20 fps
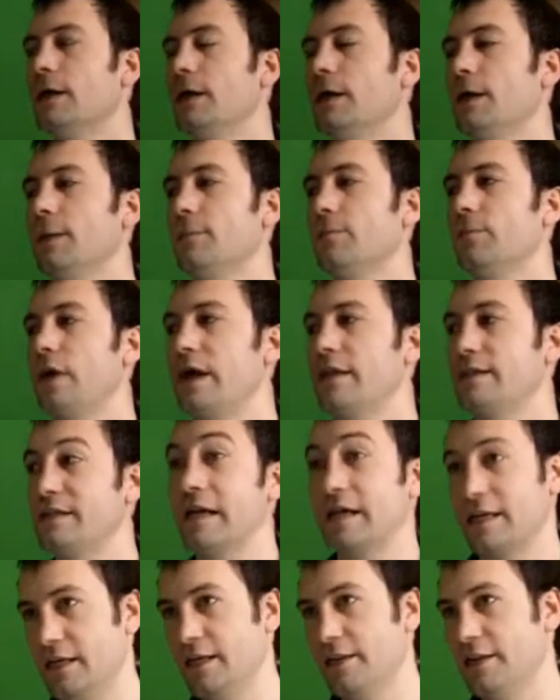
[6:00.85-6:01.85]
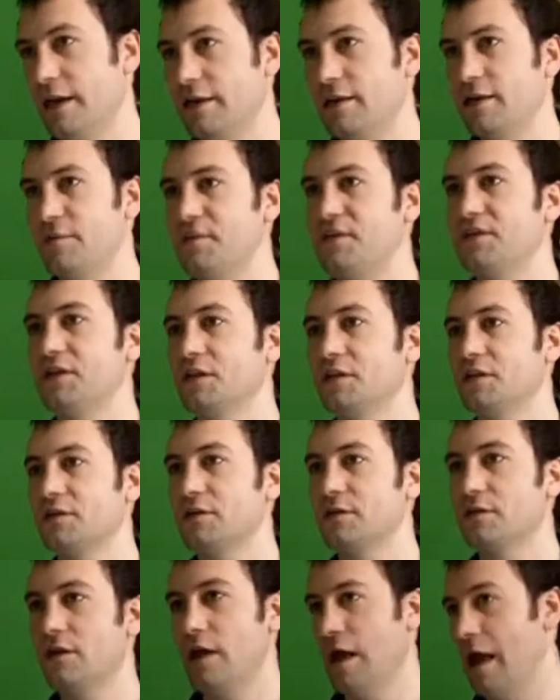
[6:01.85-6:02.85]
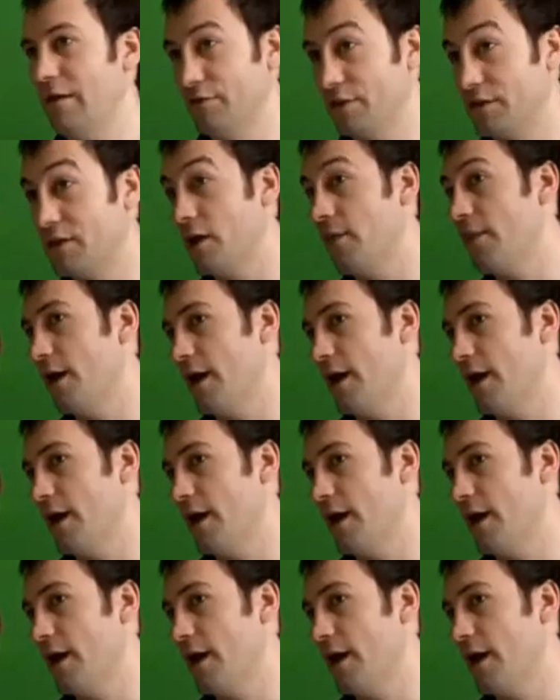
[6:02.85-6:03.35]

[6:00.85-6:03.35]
Um, and secondly, then committing having